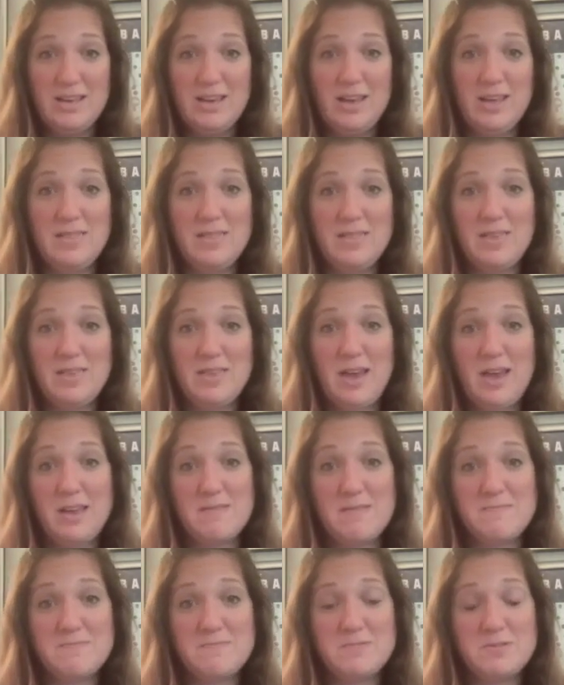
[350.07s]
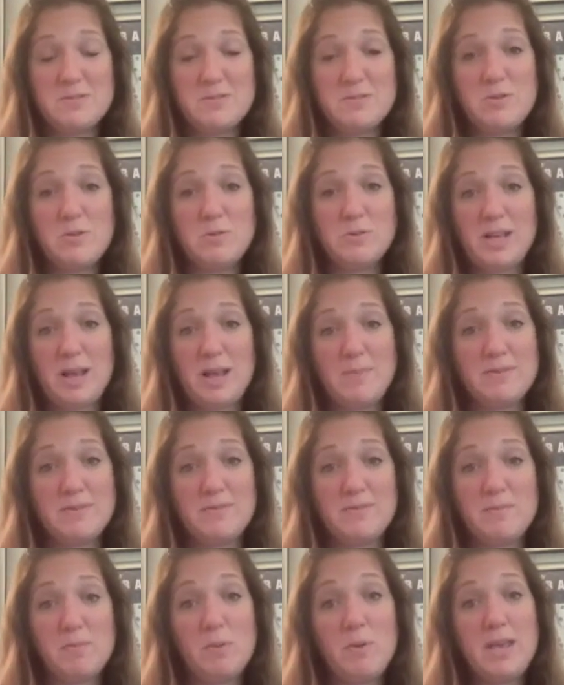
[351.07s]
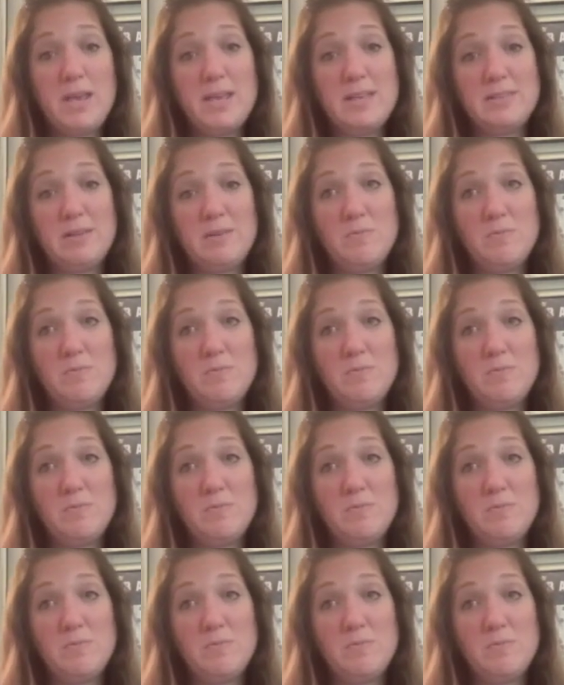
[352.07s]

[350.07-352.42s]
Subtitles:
and those types of employees.